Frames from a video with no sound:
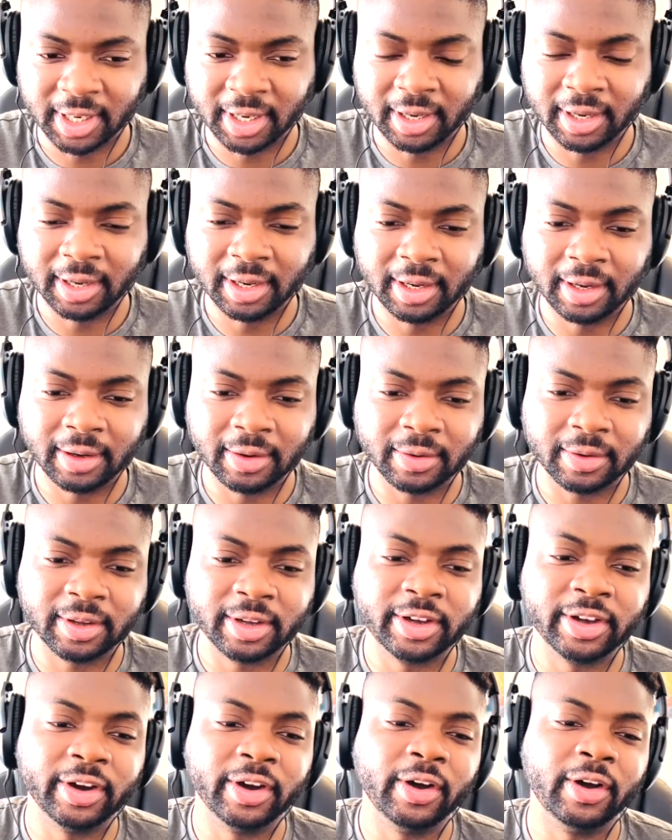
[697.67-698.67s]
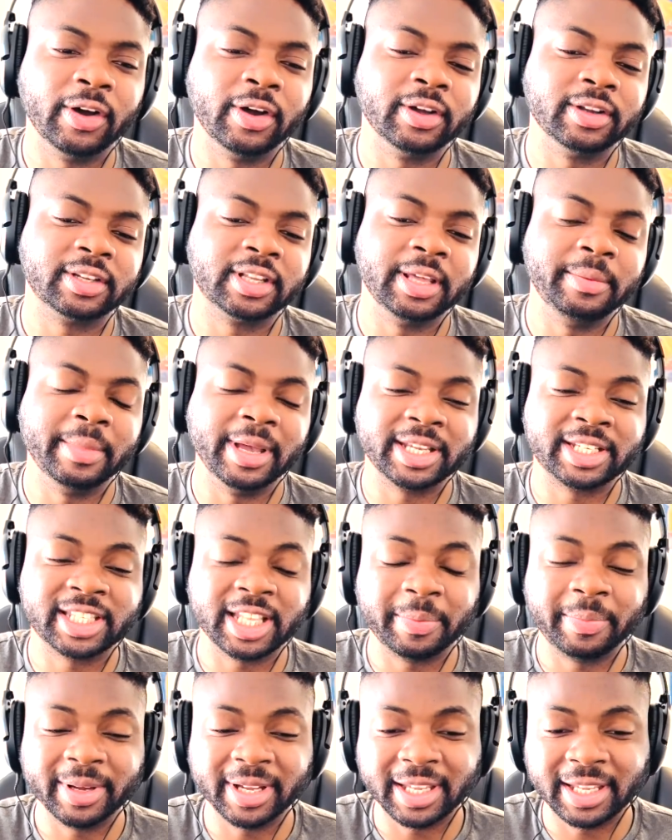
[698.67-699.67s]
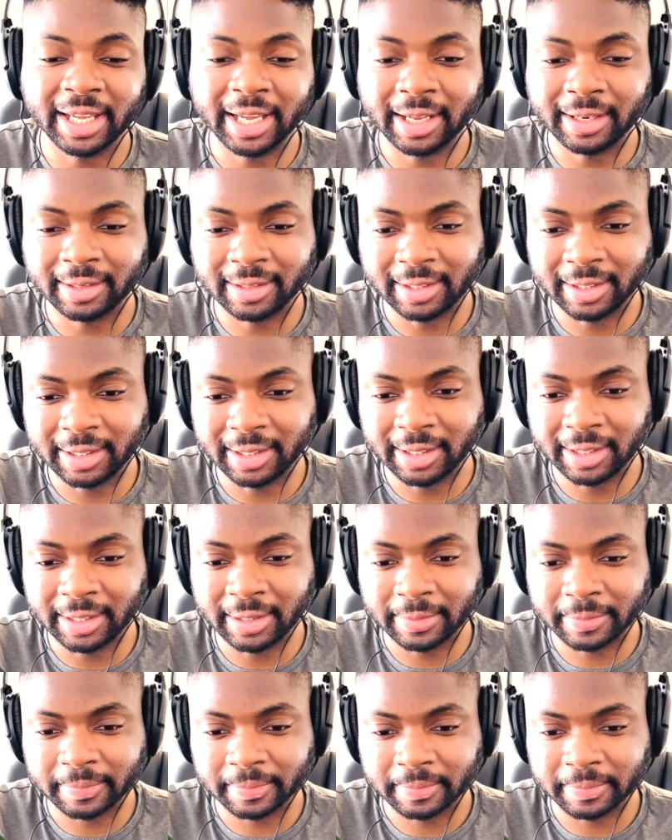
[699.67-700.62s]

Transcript: Oh, God. He messed up again, didn't he?